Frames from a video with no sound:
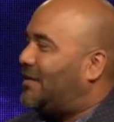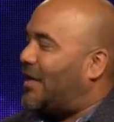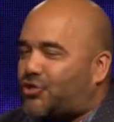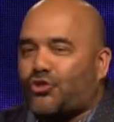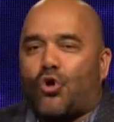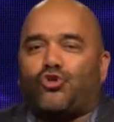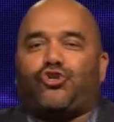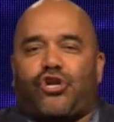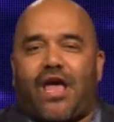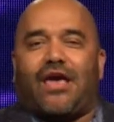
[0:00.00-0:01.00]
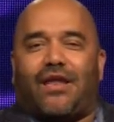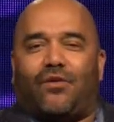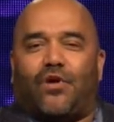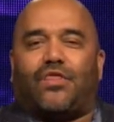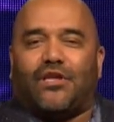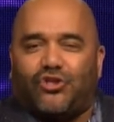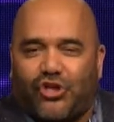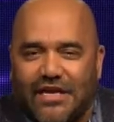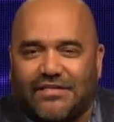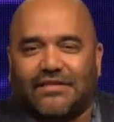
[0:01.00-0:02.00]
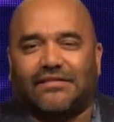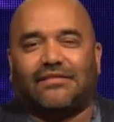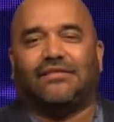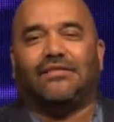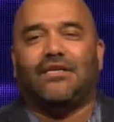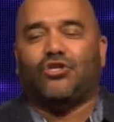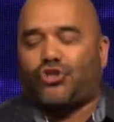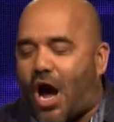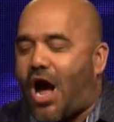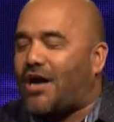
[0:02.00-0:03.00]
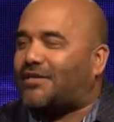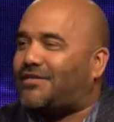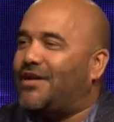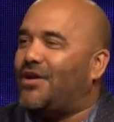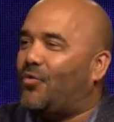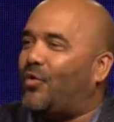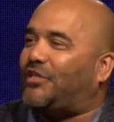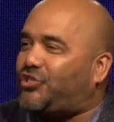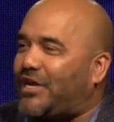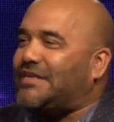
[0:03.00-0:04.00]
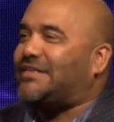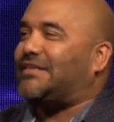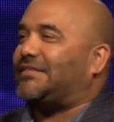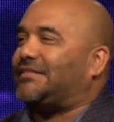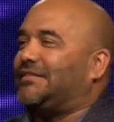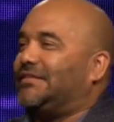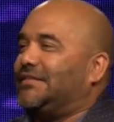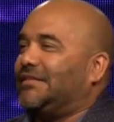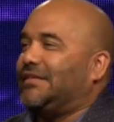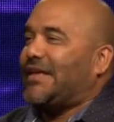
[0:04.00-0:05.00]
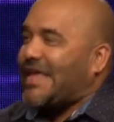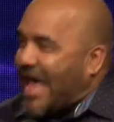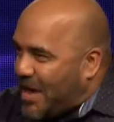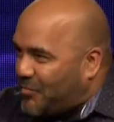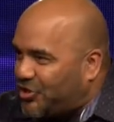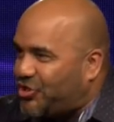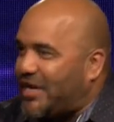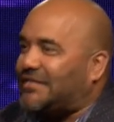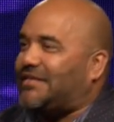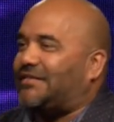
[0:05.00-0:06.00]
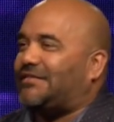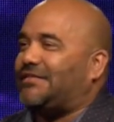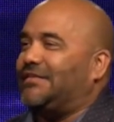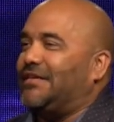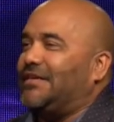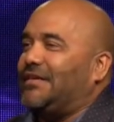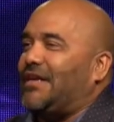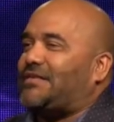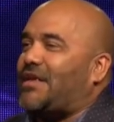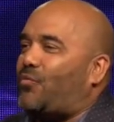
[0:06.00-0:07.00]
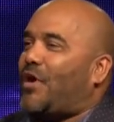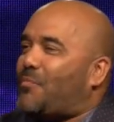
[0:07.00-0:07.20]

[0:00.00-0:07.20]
associated with Jesus, talked with Jesus, came to Jesus and said, What